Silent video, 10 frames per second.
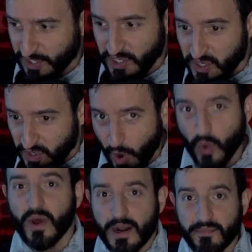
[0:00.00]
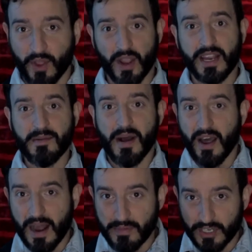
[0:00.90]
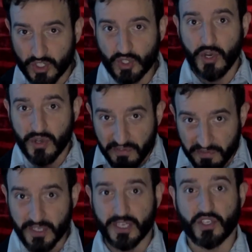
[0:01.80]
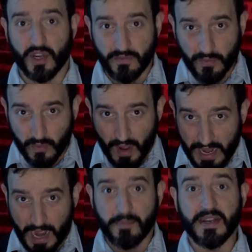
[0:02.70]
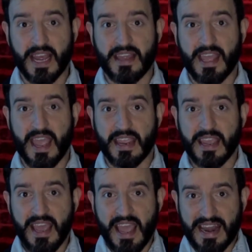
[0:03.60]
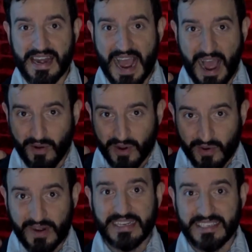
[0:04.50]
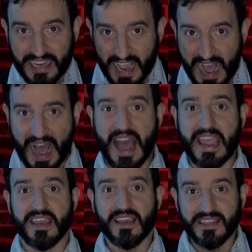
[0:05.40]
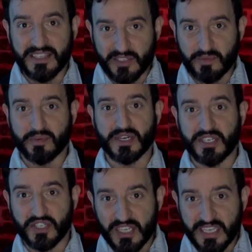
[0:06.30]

so you know what I'm talking about, I'm gonna show you the footage of what happened that day and how crazy high this bridge